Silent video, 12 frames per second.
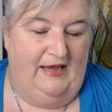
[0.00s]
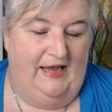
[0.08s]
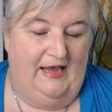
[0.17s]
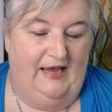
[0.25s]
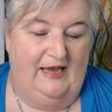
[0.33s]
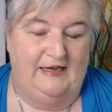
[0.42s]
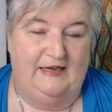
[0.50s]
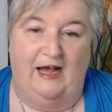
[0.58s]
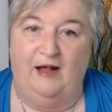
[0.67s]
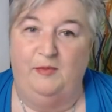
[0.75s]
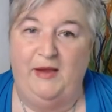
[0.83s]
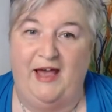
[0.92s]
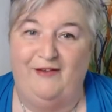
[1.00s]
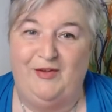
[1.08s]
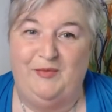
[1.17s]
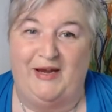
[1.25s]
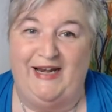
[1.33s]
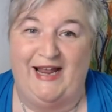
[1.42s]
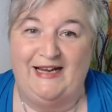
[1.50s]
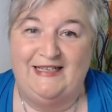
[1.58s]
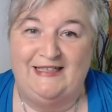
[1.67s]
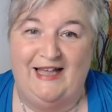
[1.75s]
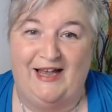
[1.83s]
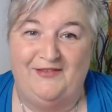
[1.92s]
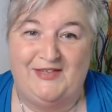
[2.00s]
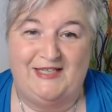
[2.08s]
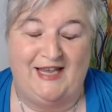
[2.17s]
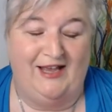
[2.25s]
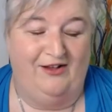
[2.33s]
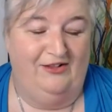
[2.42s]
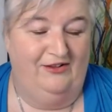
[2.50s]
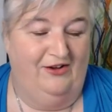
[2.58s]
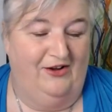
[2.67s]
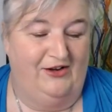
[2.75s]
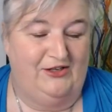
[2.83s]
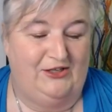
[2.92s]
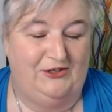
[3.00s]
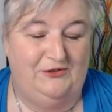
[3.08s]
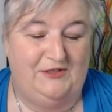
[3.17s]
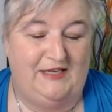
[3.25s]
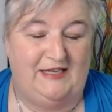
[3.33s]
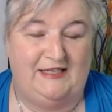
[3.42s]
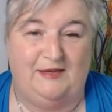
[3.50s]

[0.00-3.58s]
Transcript: And I'll be having my next live sale on Tuesday,